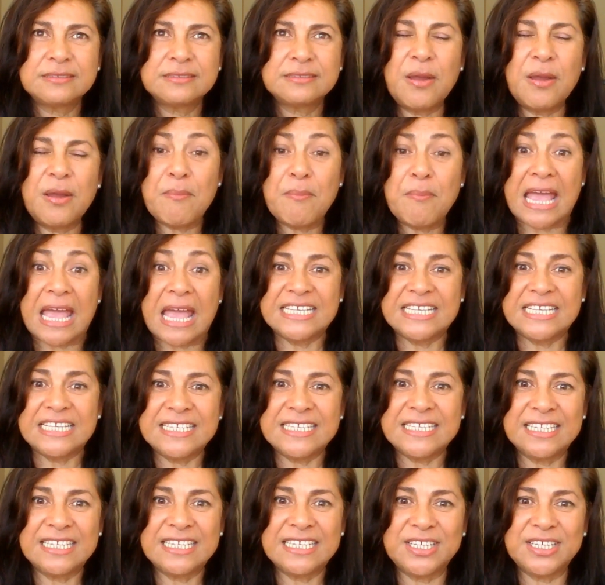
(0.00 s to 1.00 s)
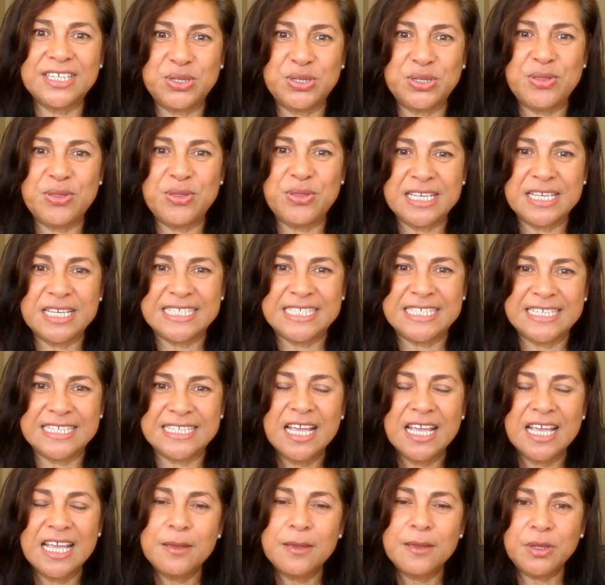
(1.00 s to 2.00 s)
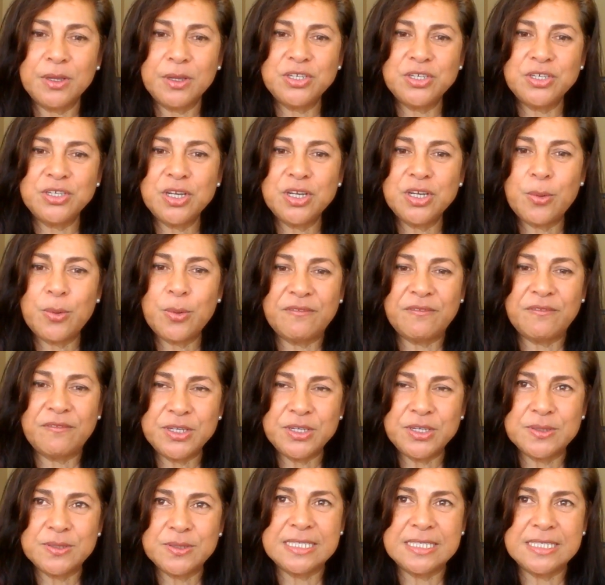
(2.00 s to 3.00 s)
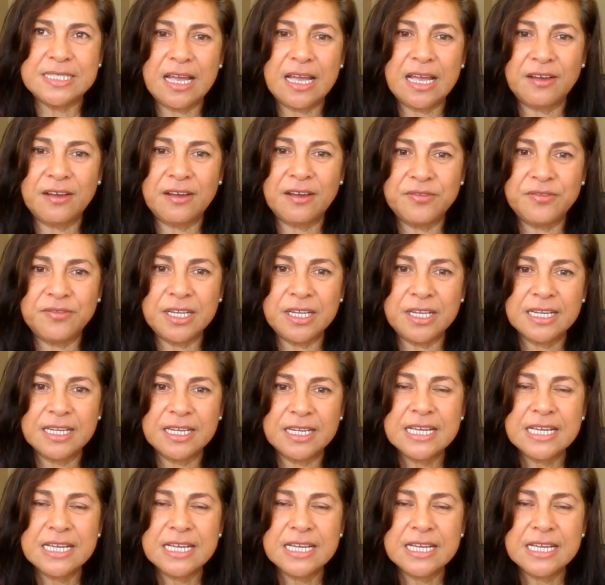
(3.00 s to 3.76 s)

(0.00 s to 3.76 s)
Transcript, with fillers: amazing to do this, but you know what, for yourself, it's